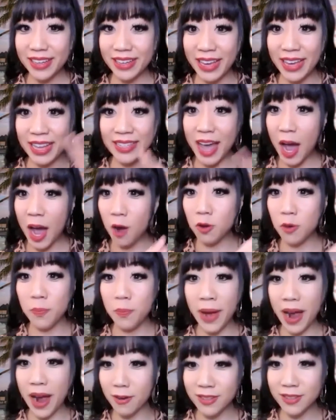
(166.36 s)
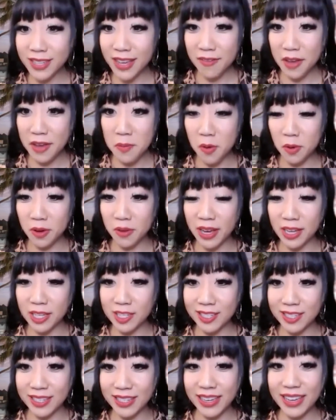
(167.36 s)
gets out of power saving mode
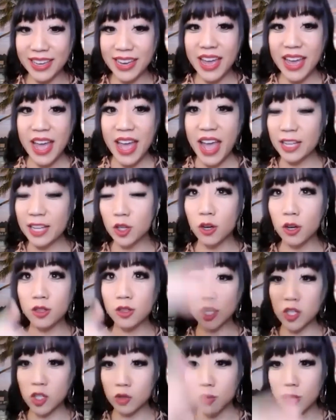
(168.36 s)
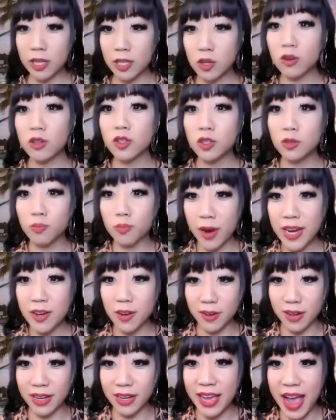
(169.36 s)
eventually. The screen turns
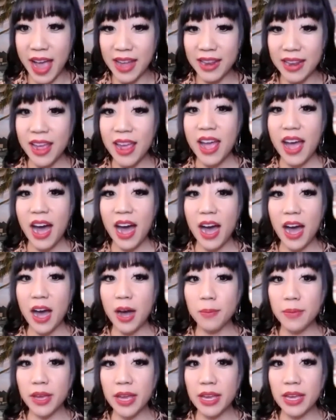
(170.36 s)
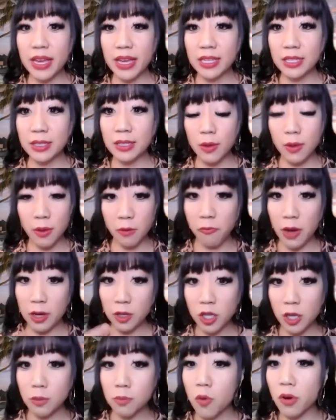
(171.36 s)
brighter again. It is
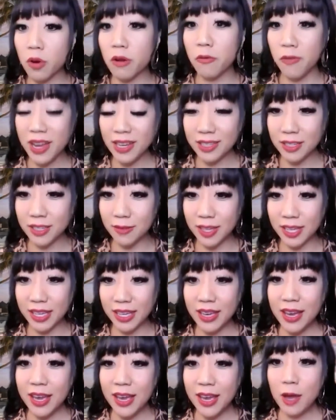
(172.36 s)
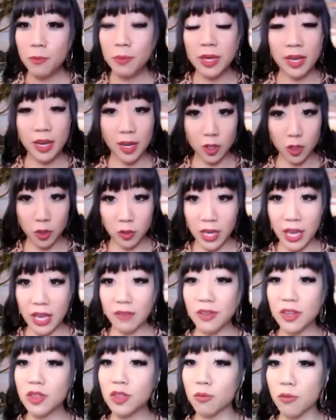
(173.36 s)
functioning more effectively because you
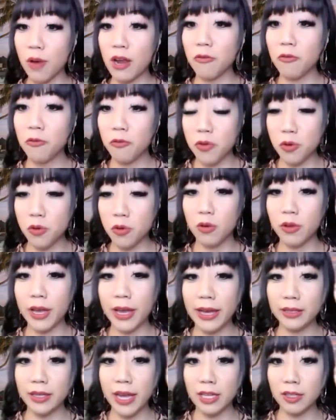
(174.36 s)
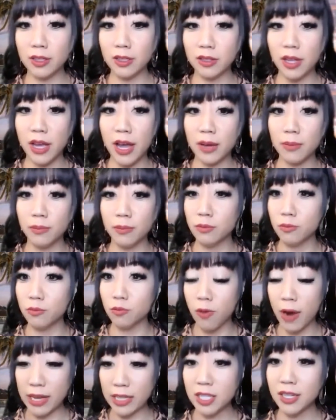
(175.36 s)
gave it the right fuel and
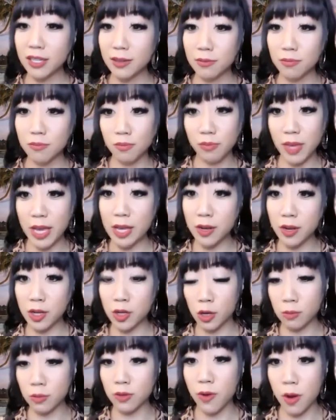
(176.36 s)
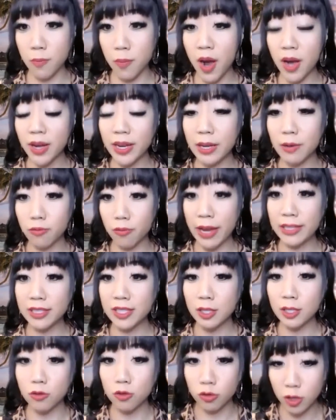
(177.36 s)
right, in terms of our body, right
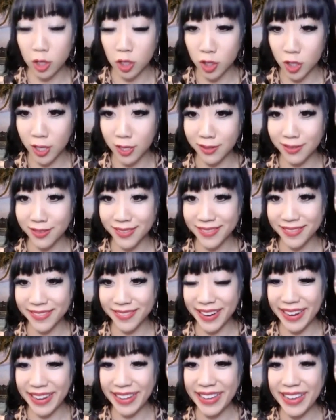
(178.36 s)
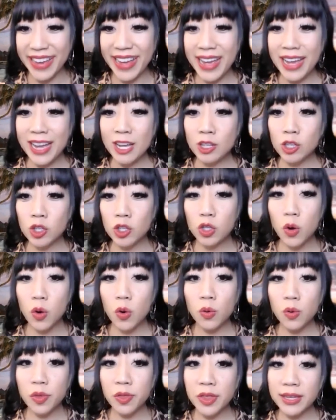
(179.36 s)
nutrition, right?
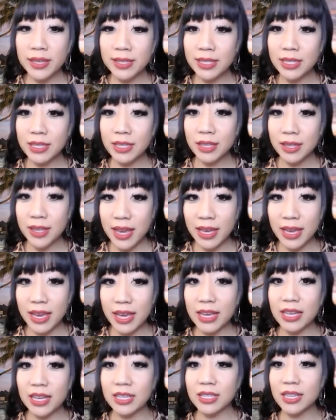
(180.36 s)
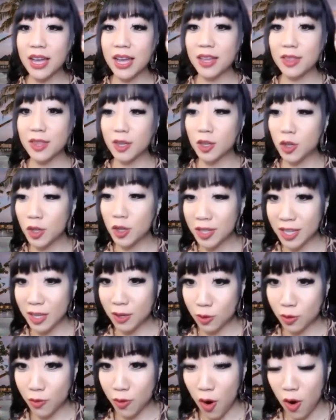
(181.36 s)
So this is the thing, is the good
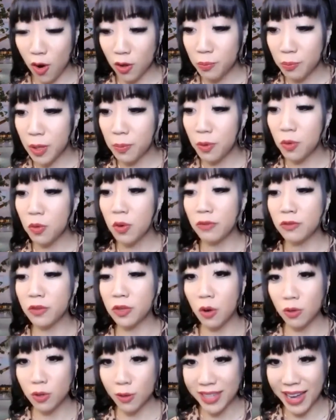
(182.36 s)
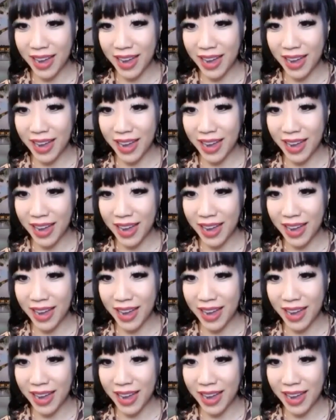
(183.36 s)
news for all the people who have yo-yo